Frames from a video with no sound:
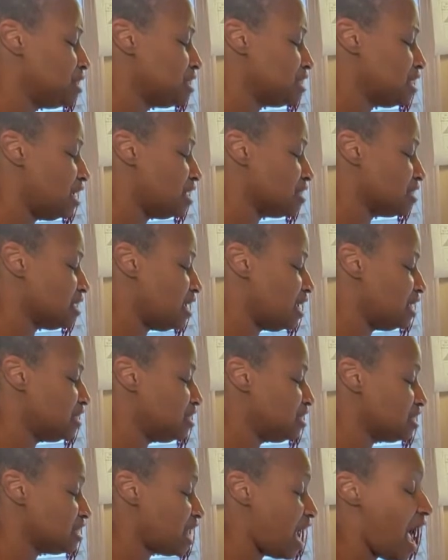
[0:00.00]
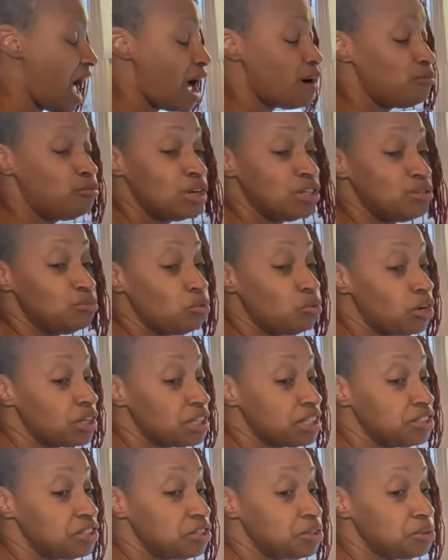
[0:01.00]
Gaga. I wouldn't want
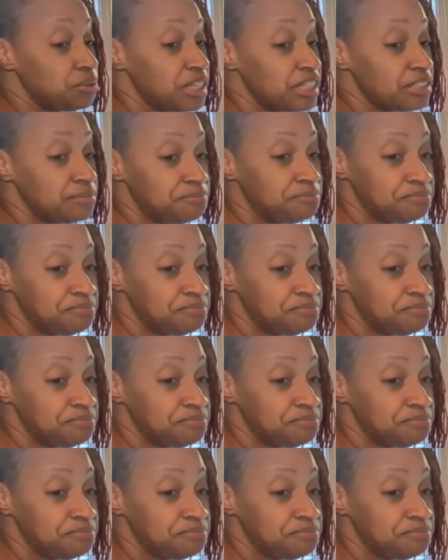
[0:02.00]
to do it.